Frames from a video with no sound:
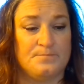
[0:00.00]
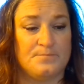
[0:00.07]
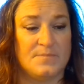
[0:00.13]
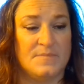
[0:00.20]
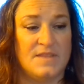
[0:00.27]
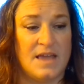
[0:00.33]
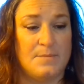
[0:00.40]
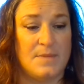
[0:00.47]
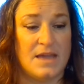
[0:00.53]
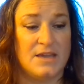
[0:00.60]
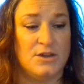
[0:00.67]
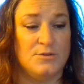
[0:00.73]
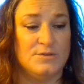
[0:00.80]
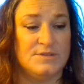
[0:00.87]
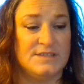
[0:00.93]
They may
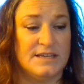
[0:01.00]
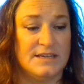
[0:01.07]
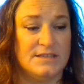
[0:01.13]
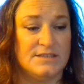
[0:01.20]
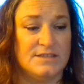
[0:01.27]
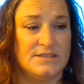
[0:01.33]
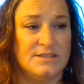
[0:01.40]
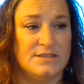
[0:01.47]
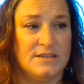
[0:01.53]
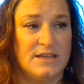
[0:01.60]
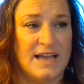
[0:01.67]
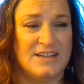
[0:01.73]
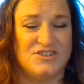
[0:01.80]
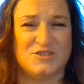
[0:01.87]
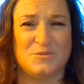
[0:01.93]
use it
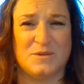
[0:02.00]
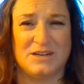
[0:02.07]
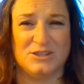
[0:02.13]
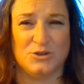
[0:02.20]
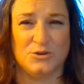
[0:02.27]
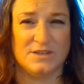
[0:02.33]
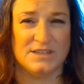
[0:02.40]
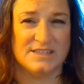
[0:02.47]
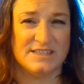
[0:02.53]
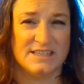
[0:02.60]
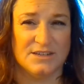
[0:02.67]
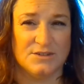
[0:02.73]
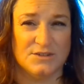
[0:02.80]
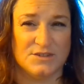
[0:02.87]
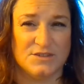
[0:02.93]
and just want to learn the
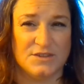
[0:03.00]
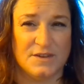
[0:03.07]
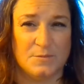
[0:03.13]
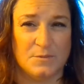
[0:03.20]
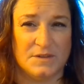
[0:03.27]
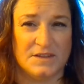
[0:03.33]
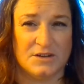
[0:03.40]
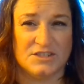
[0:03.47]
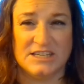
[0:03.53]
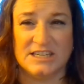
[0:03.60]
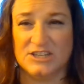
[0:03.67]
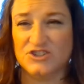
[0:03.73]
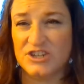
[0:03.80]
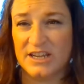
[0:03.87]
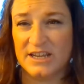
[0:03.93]
skills so that when they're
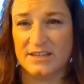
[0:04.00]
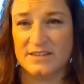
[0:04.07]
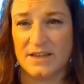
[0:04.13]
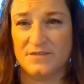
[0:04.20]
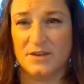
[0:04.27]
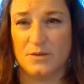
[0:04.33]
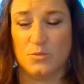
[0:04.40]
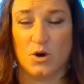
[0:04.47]
teaching, they feel